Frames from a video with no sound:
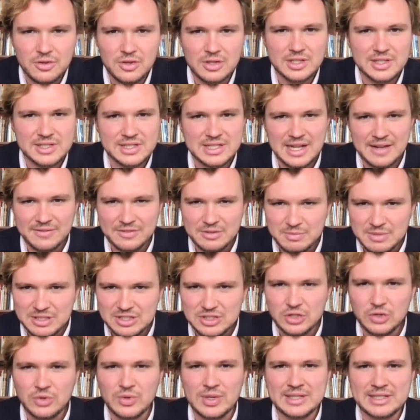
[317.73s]
It doesn't have to be
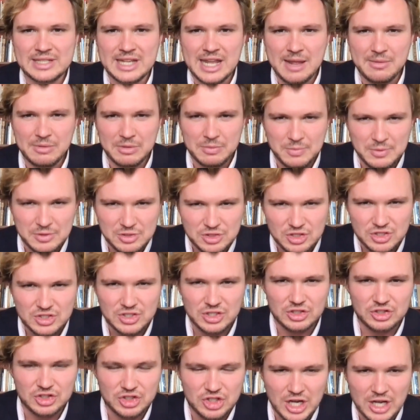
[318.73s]
too in depth, but just a
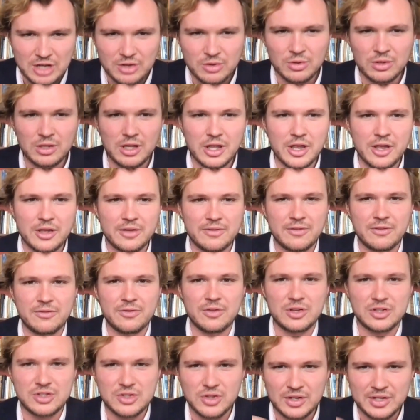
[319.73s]
general
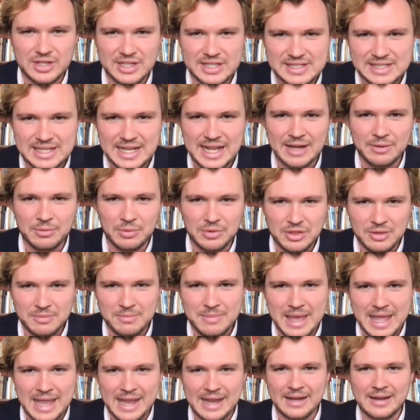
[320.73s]
overview to understand what the
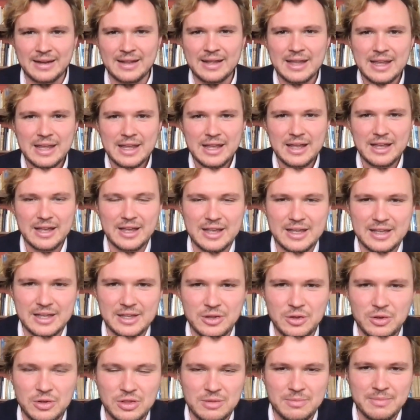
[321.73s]
main
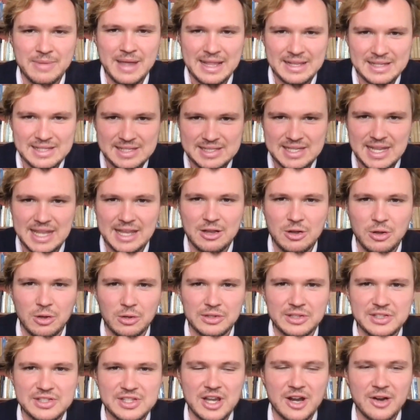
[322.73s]
who the main
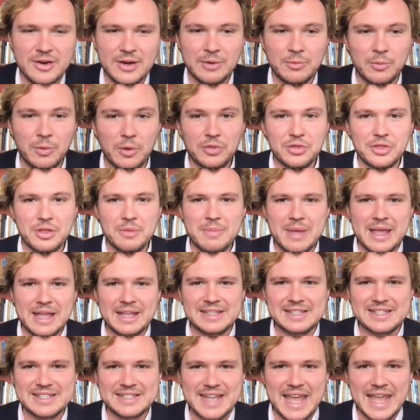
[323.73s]
stakeholders are and what the main
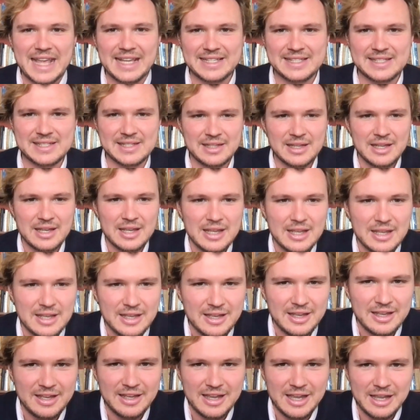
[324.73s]
stakes
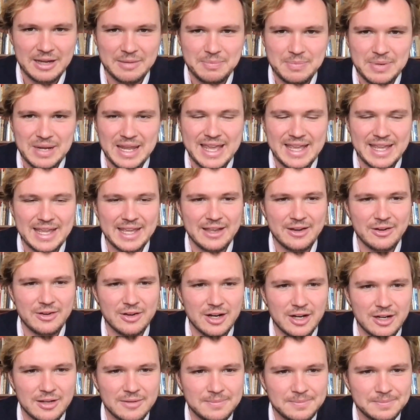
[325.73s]
at play here
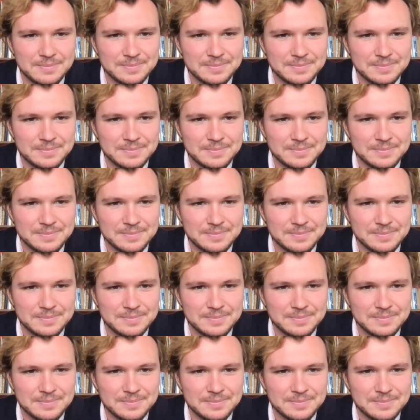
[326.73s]
are.